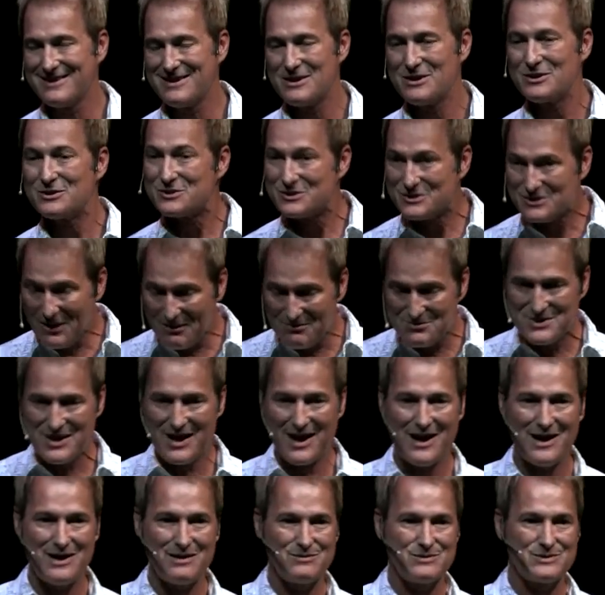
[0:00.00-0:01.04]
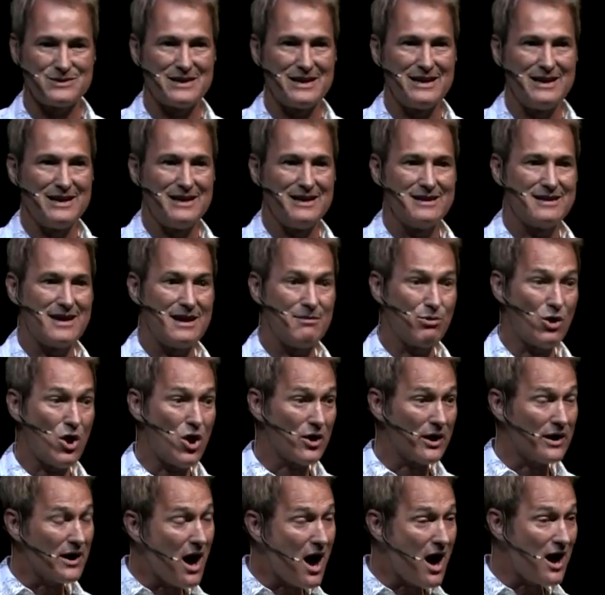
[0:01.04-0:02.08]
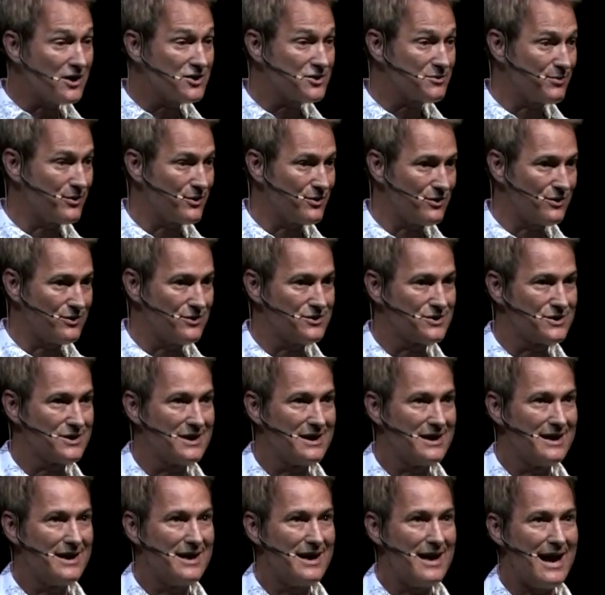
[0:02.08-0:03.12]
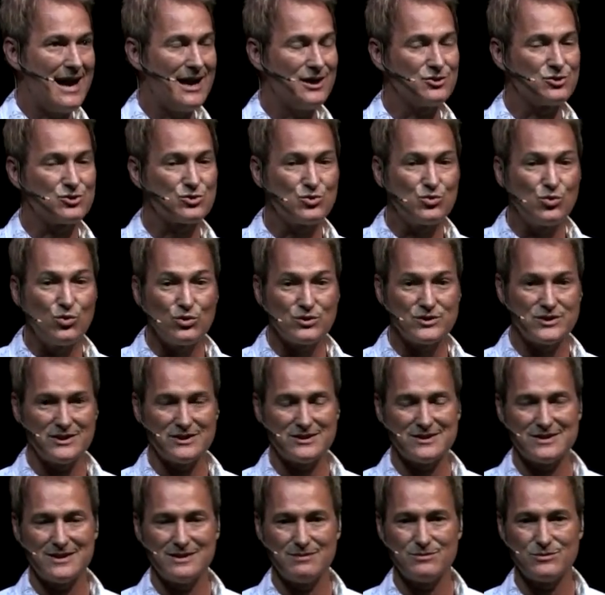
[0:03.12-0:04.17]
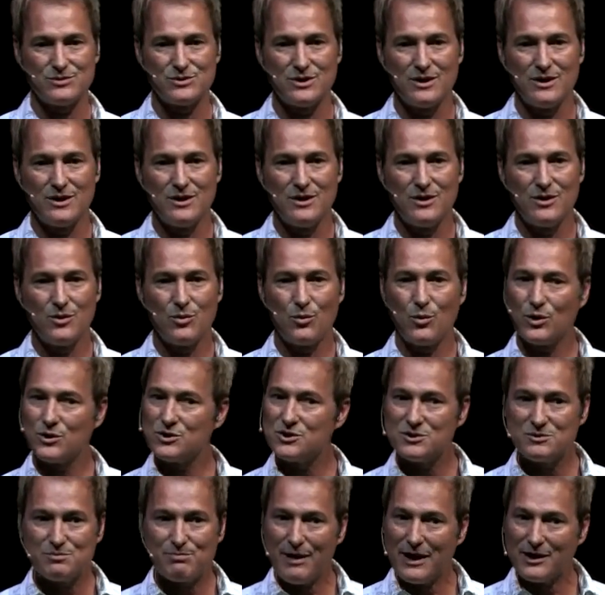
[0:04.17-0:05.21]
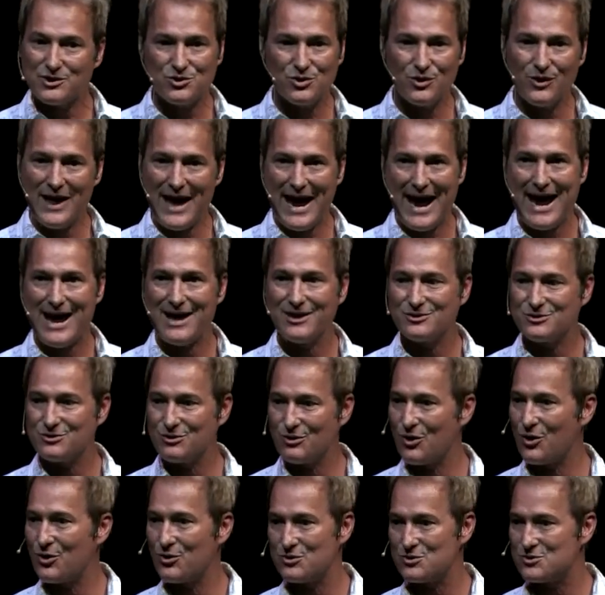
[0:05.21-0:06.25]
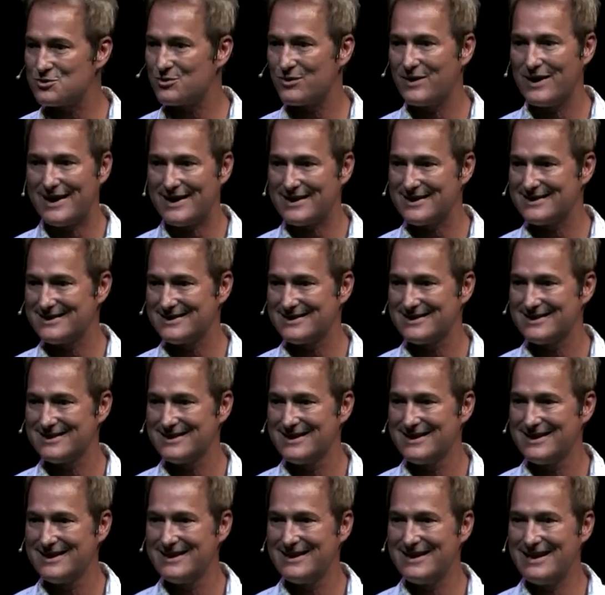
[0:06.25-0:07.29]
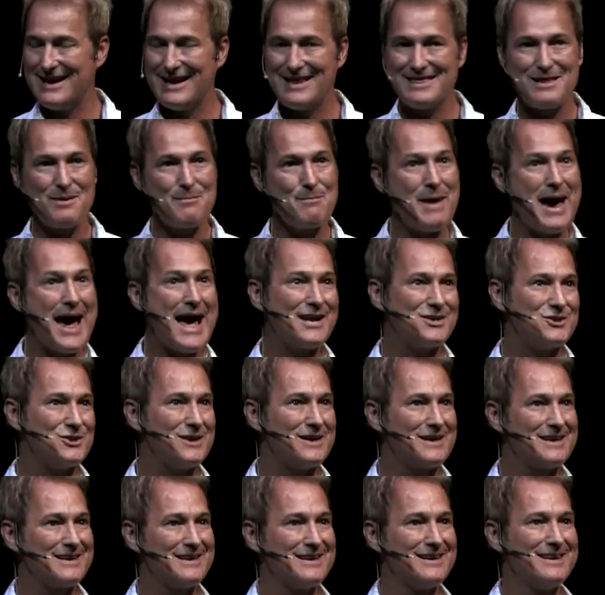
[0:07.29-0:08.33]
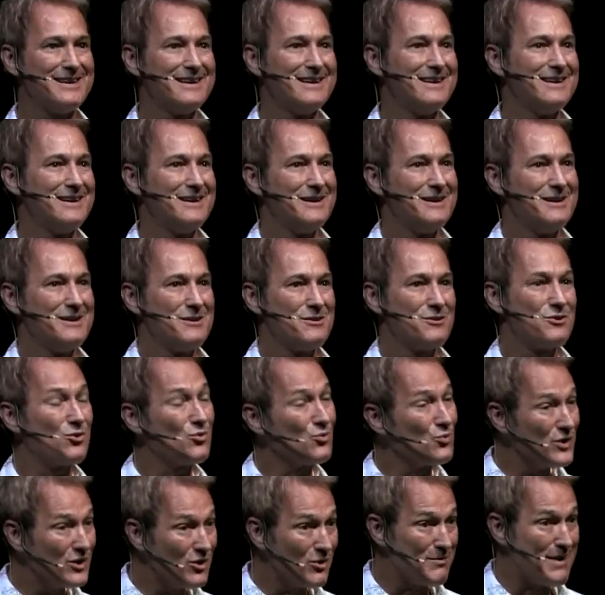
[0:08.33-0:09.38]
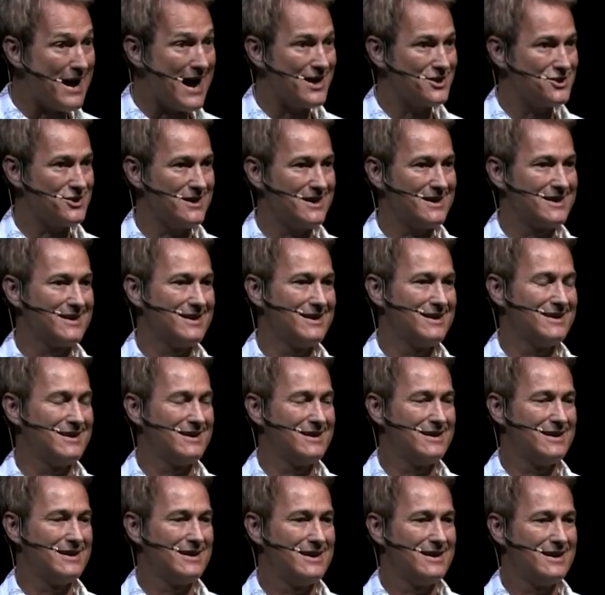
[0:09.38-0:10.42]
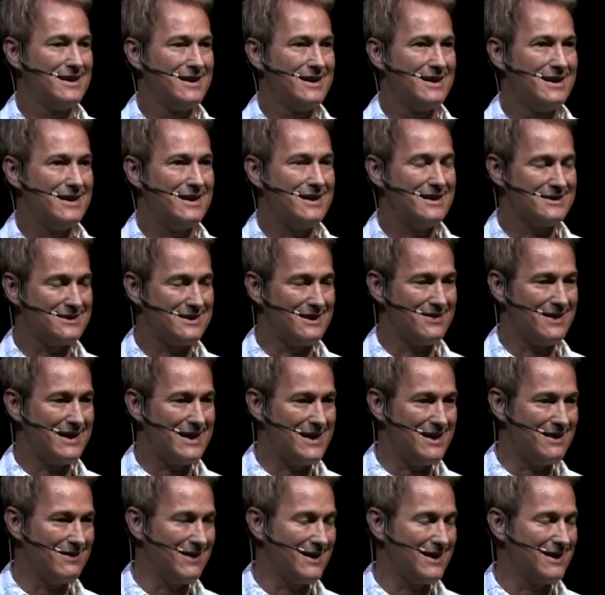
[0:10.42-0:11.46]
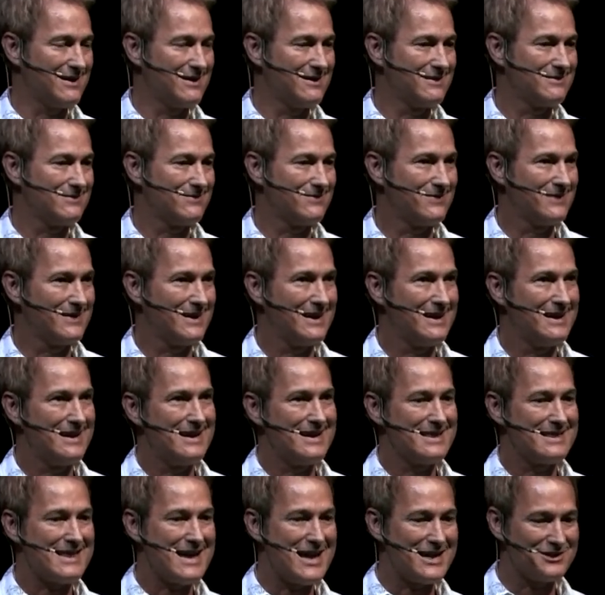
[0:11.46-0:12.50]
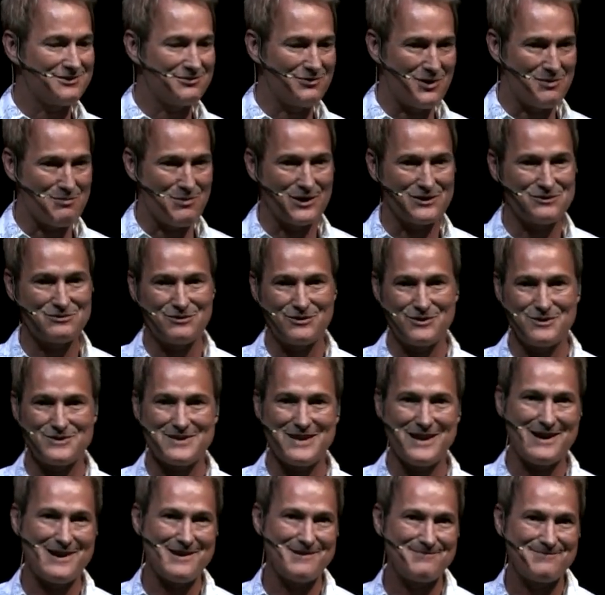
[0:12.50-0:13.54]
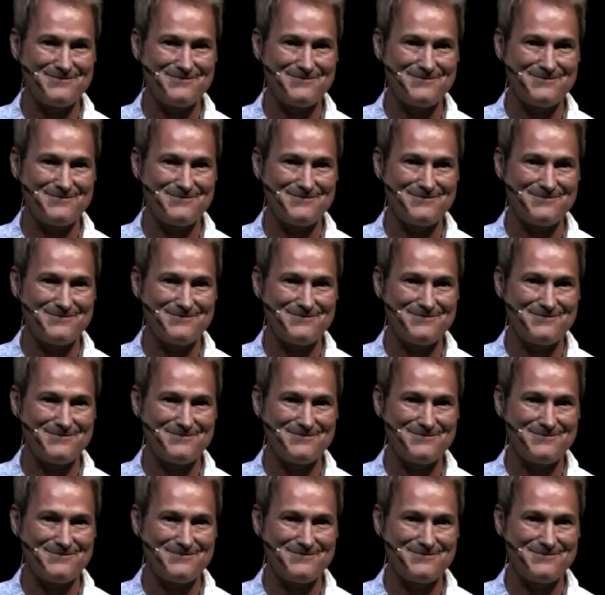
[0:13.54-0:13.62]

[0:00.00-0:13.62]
Sometimes they belong in hospitals and school systems where special hands learn tricks, and the magic, the real magic, is in the healing. Thanks very much for your time.